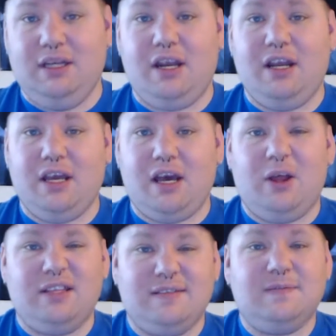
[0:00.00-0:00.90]
There you
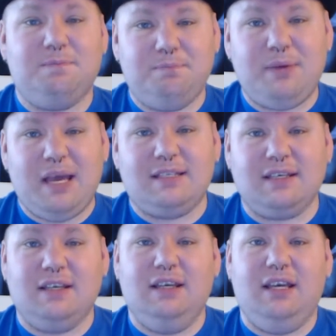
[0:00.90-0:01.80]
go. That's
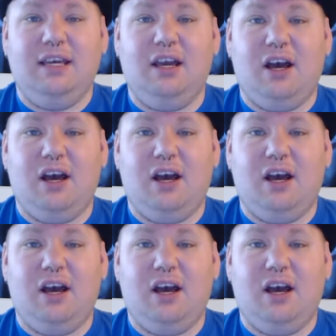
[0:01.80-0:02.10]
basically,